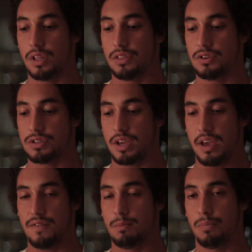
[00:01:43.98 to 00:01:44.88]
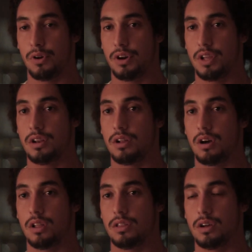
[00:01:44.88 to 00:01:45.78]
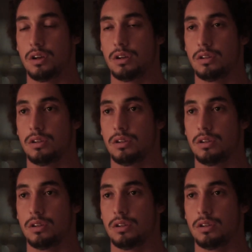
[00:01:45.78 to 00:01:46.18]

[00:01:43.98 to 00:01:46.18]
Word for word: that there's a heavy burden on the,